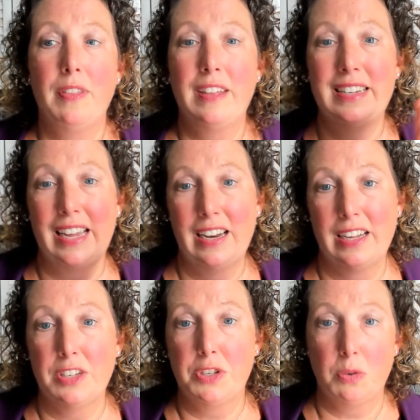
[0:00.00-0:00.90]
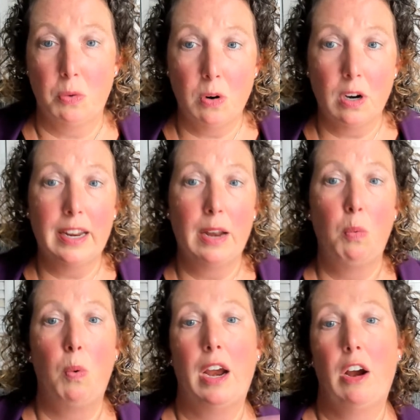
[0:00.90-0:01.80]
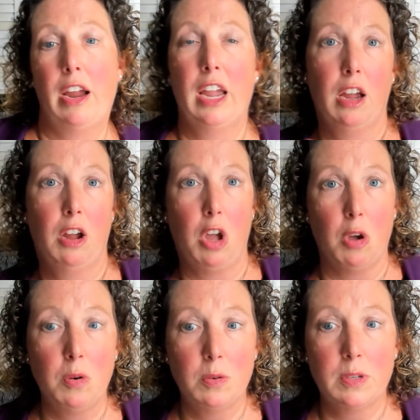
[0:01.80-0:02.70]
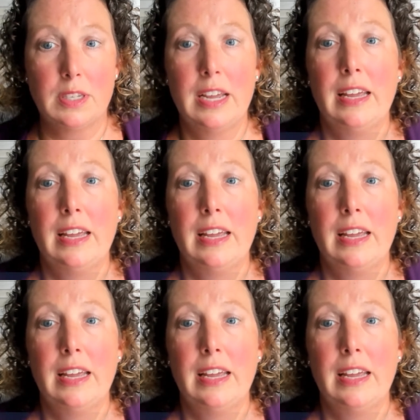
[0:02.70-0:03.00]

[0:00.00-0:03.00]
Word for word: the data is stored and where it goes